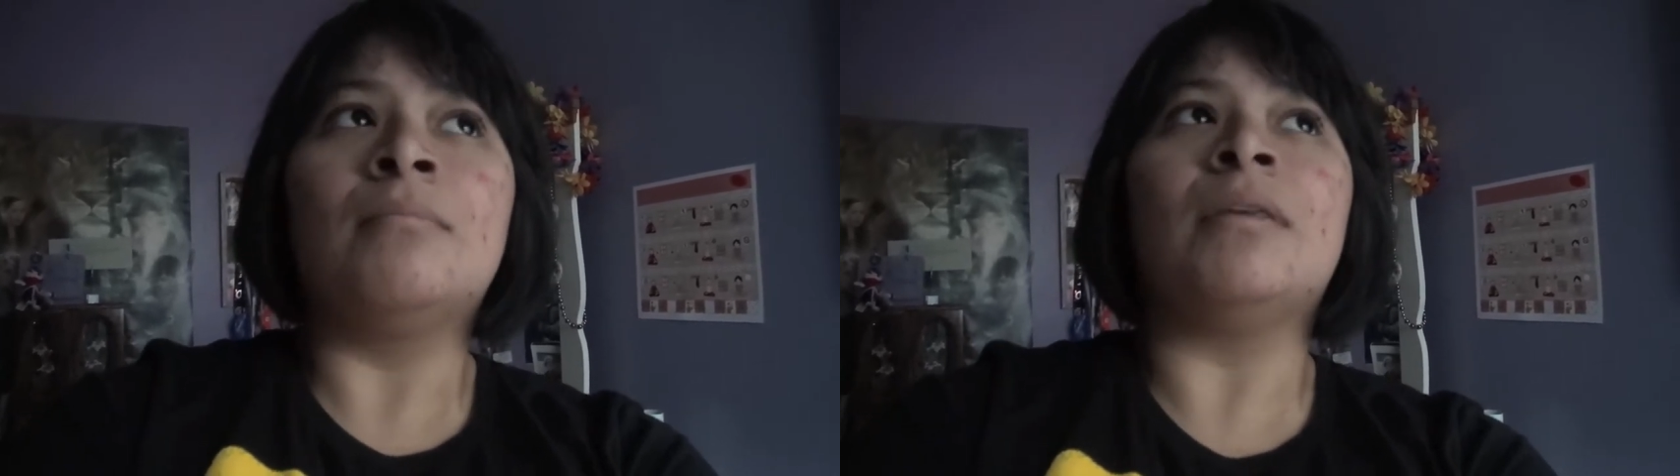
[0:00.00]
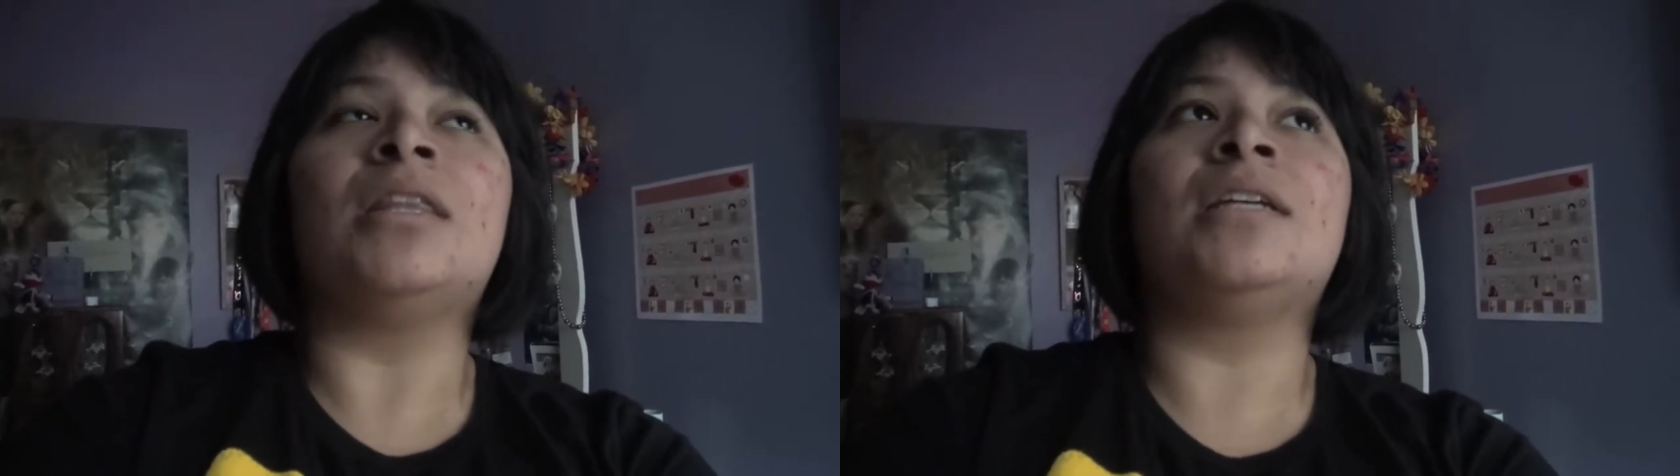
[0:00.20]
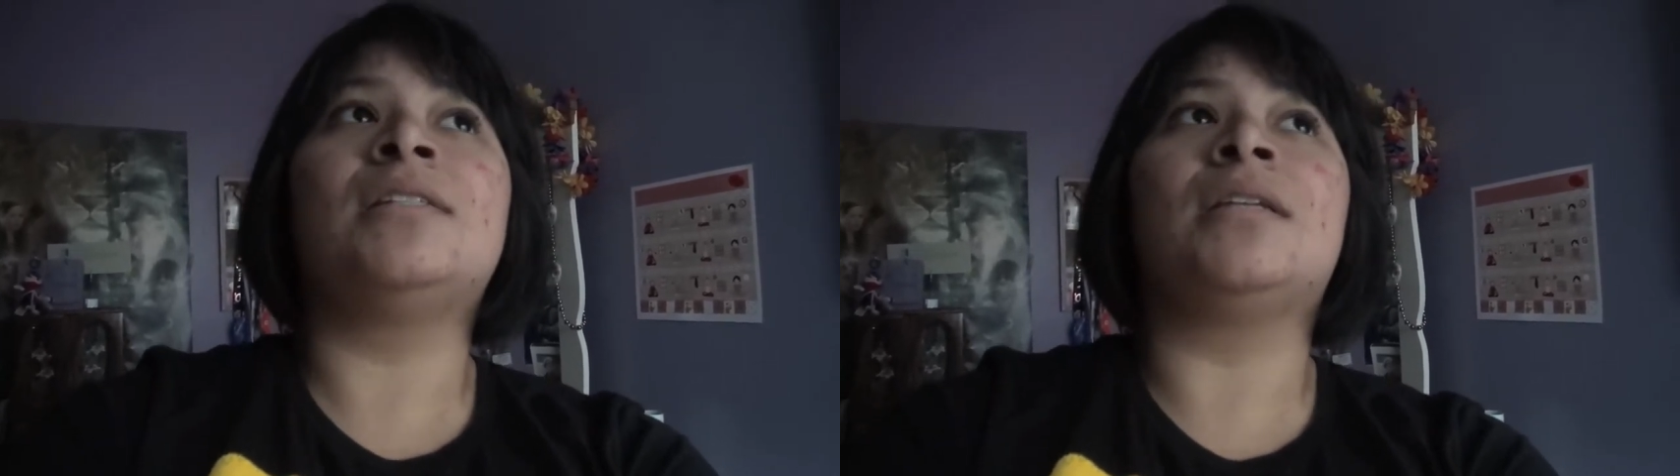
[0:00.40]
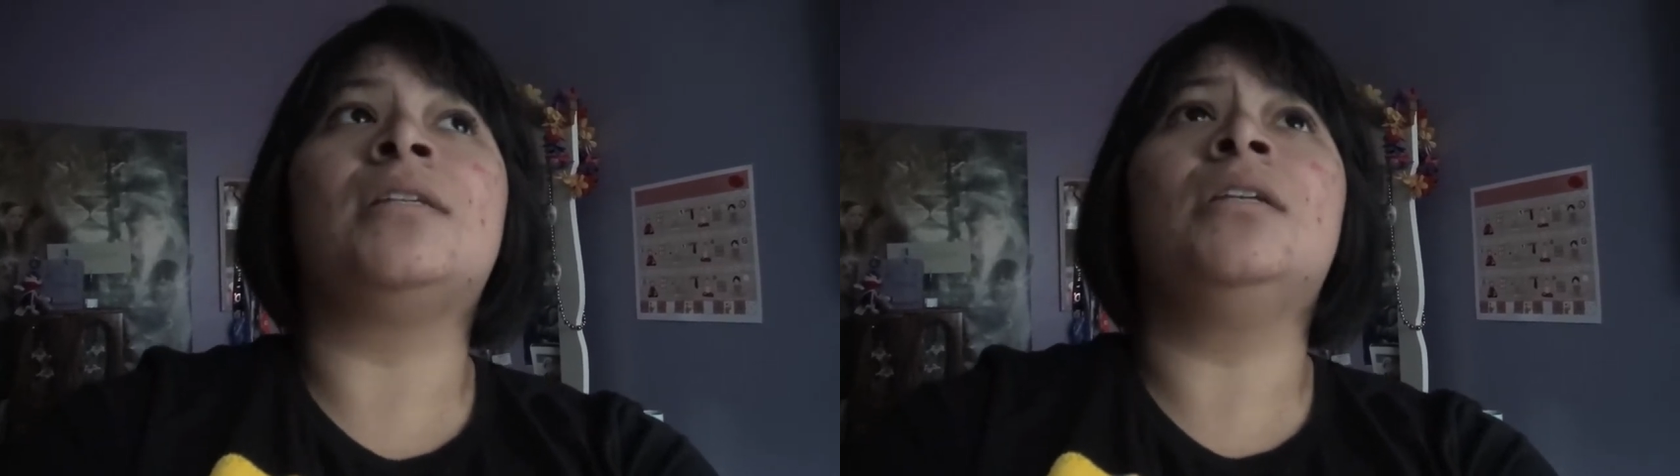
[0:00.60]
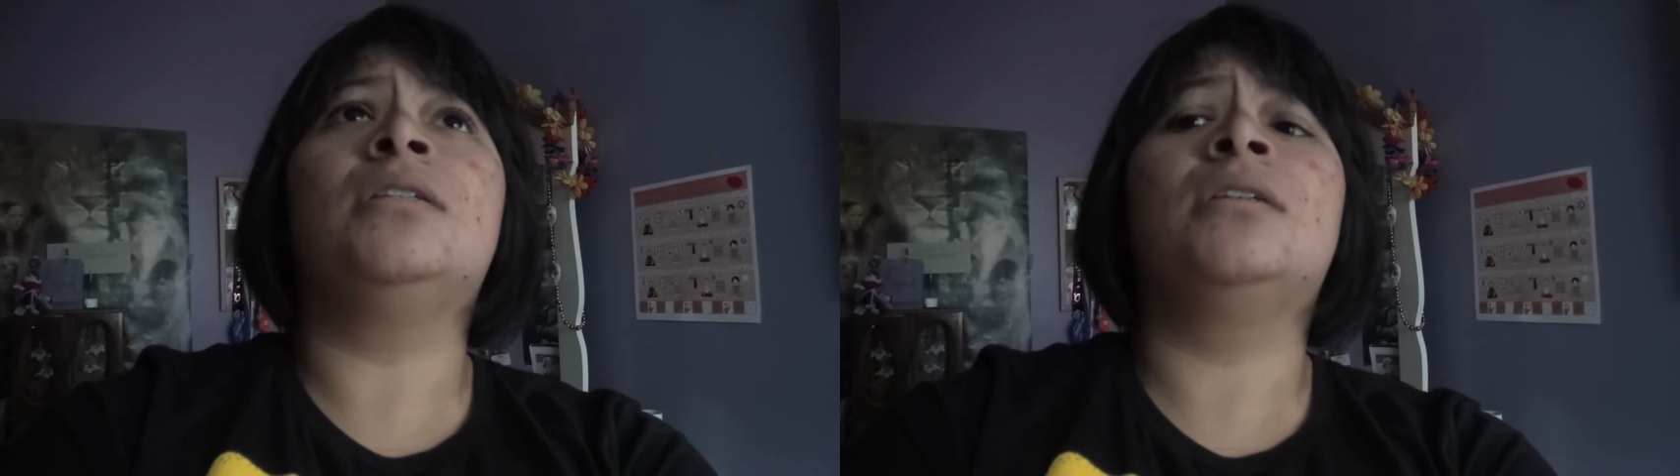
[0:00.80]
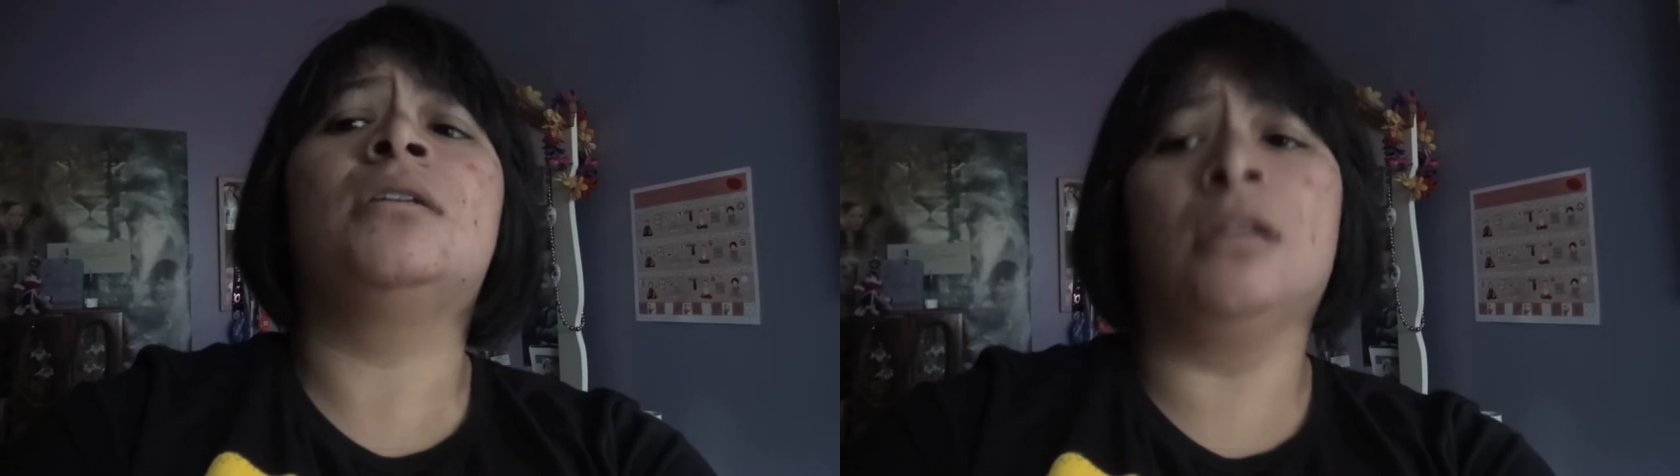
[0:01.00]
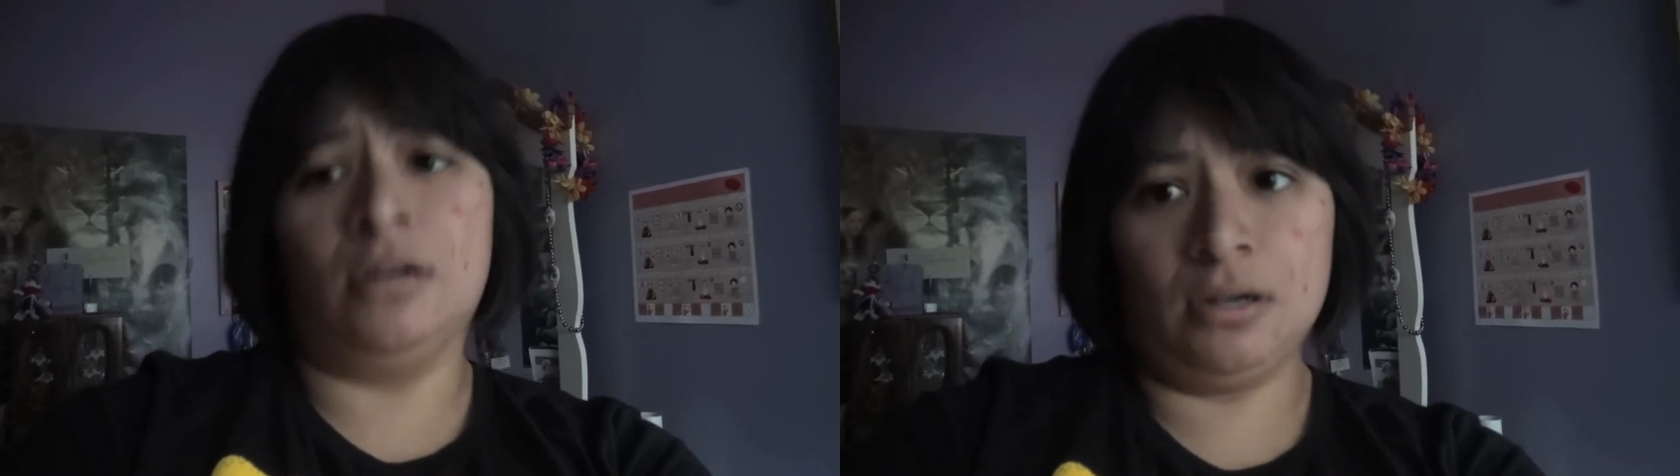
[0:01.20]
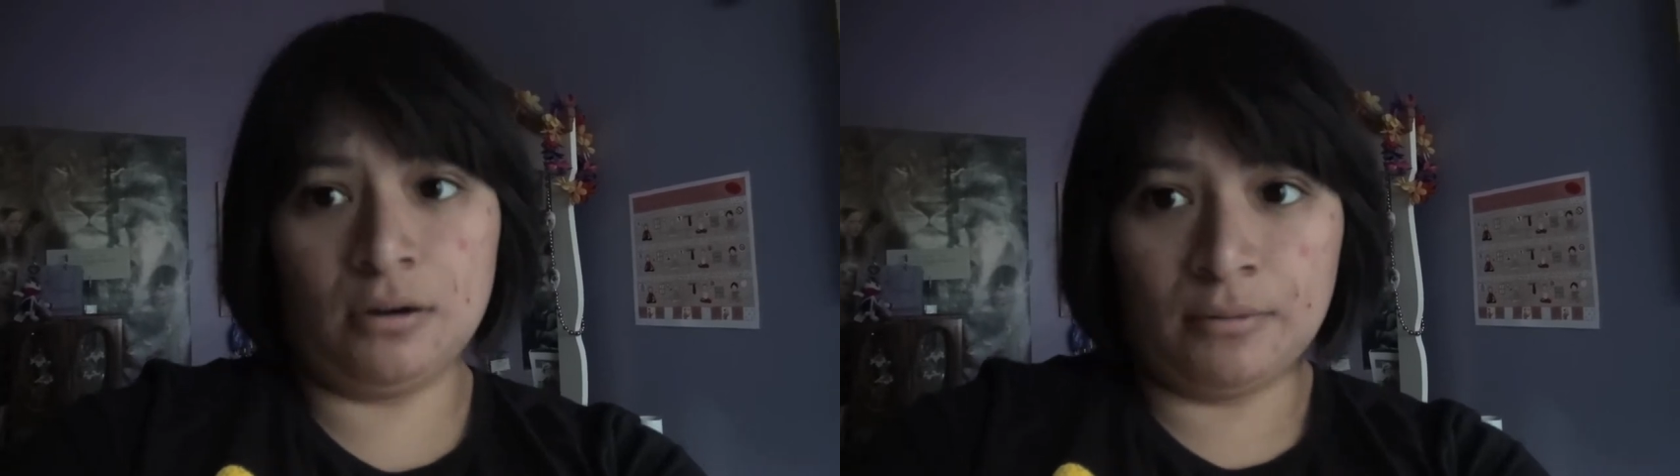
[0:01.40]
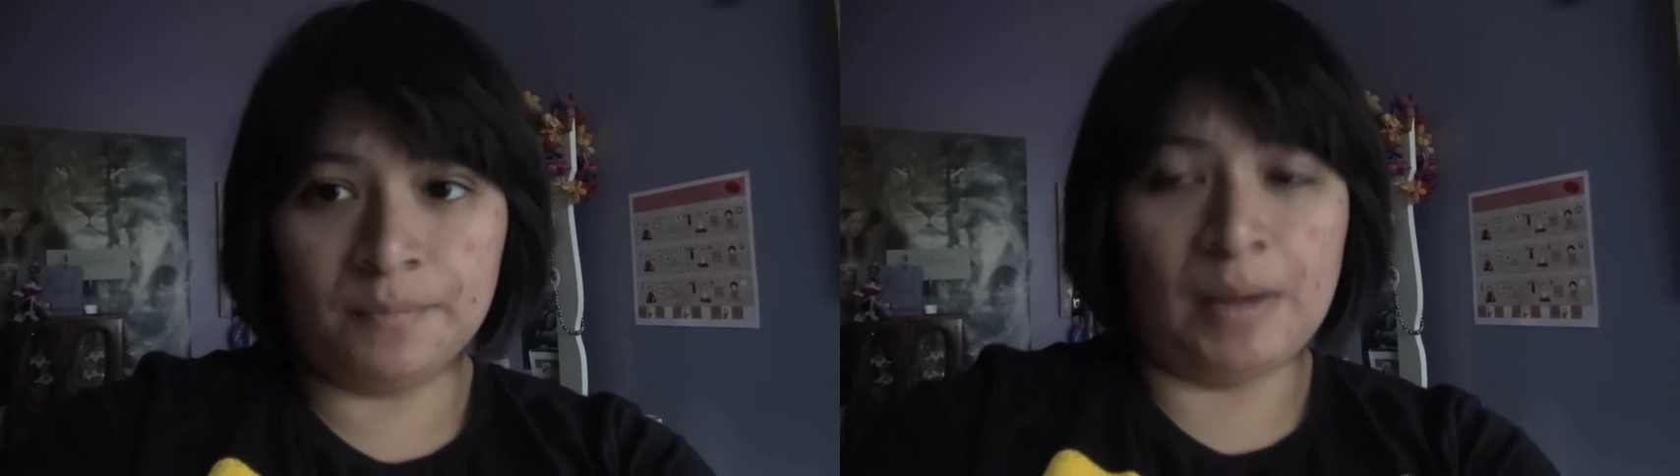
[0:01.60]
Metastases. There you go.